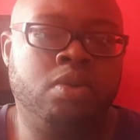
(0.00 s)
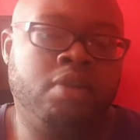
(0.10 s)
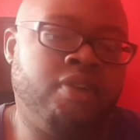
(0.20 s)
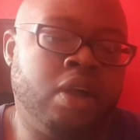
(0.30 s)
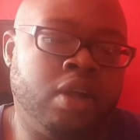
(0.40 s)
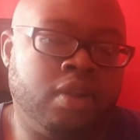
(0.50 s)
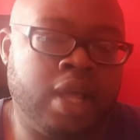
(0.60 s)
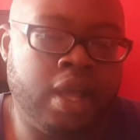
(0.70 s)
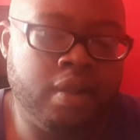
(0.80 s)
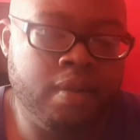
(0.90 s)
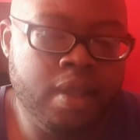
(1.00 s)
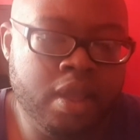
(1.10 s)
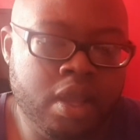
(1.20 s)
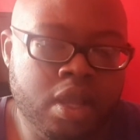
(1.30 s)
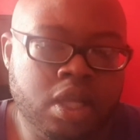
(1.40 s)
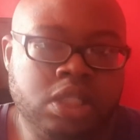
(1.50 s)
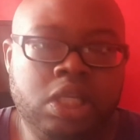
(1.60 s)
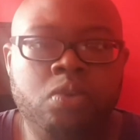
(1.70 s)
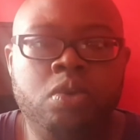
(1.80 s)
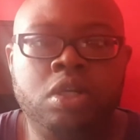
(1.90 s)
They found out that
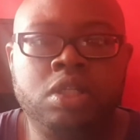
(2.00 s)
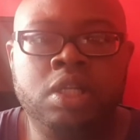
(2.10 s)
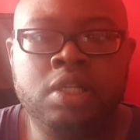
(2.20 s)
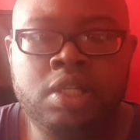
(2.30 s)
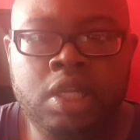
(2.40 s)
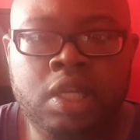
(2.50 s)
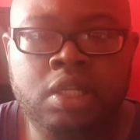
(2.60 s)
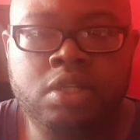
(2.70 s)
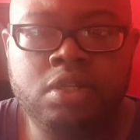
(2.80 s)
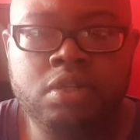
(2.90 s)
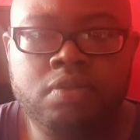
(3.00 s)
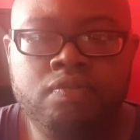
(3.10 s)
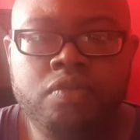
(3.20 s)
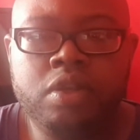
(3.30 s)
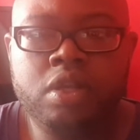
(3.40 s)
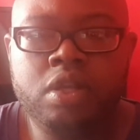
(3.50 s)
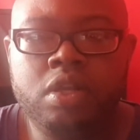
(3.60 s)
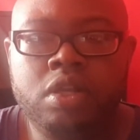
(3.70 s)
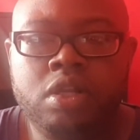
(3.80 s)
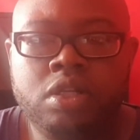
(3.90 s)
she was indeed
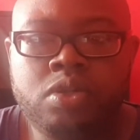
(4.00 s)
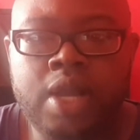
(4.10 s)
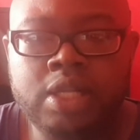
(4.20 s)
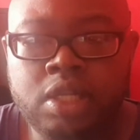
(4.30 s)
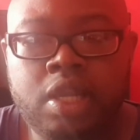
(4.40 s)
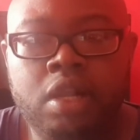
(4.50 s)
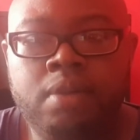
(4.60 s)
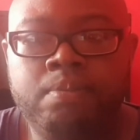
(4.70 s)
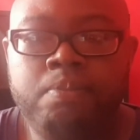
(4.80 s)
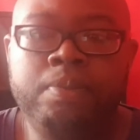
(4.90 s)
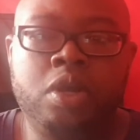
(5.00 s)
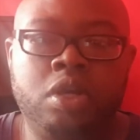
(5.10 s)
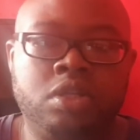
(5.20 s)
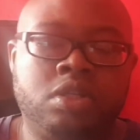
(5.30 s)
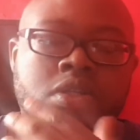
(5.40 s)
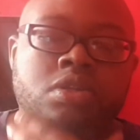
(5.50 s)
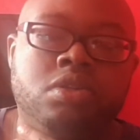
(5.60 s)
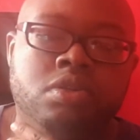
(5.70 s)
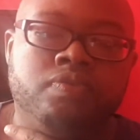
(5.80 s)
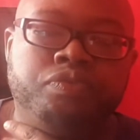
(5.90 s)
trying to kill him, because
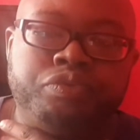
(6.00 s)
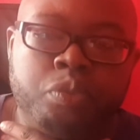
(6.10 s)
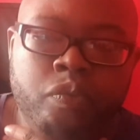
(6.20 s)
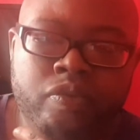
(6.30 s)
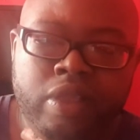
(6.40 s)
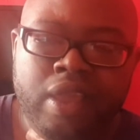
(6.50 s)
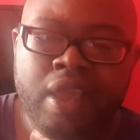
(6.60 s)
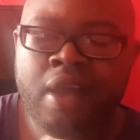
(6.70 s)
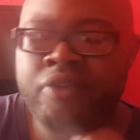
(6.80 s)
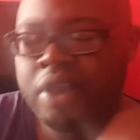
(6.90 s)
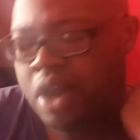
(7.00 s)
I think